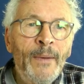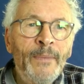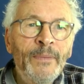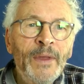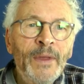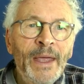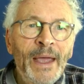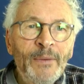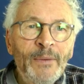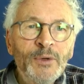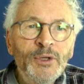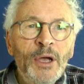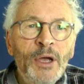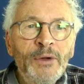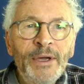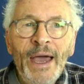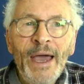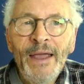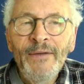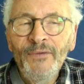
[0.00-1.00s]
It was
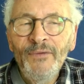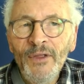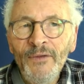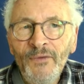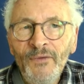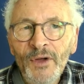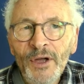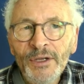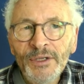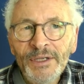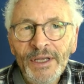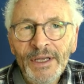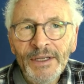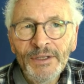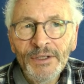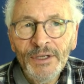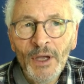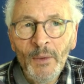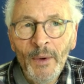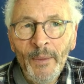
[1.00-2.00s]
okay for the verses.
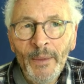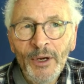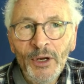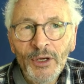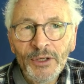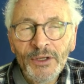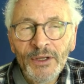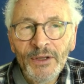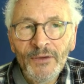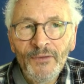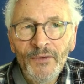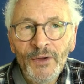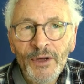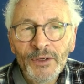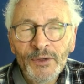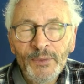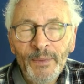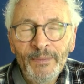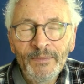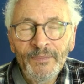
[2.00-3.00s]
So when we looked at the first
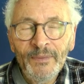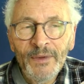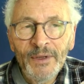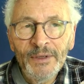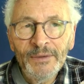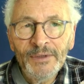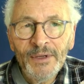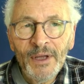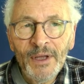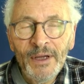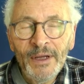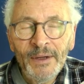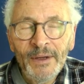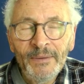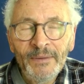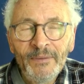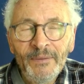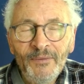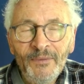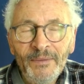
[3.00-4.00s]

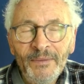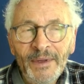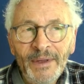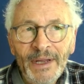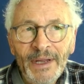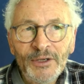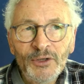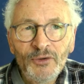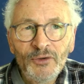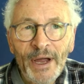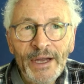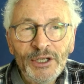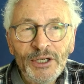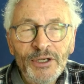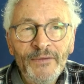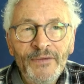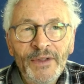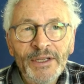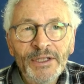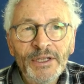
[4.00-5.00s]
iteration of
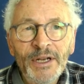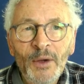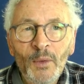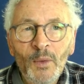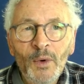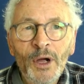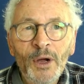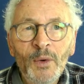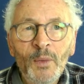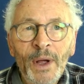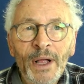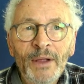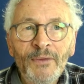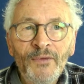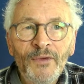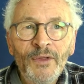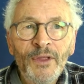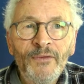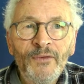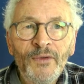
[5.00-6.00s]
this and it worked well for
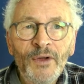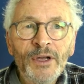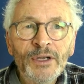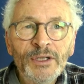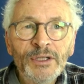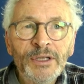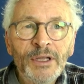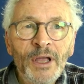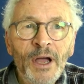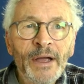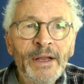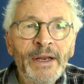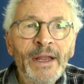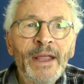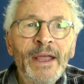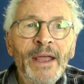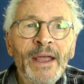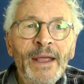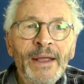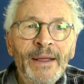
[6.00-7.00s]
the verse line,
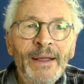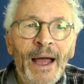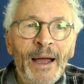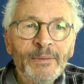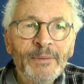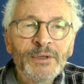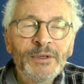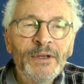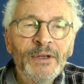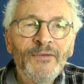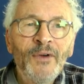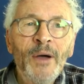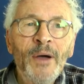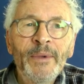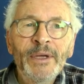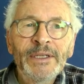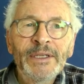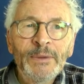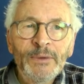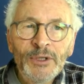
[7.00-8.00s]
absolutely fine, because
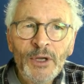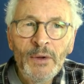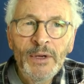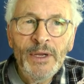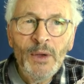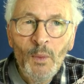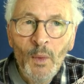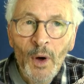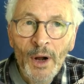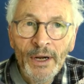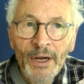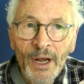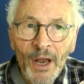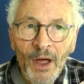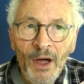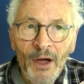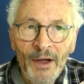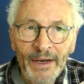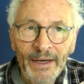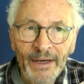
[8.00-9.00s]
there was only one
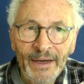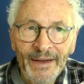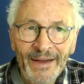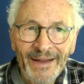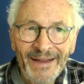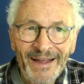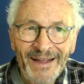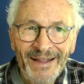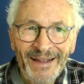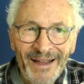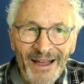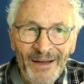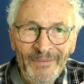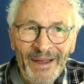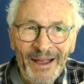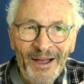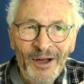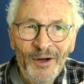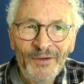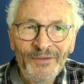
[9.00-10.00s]
line coming
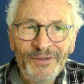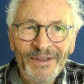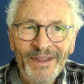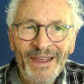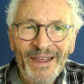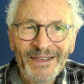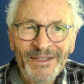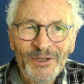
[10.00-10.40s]
after that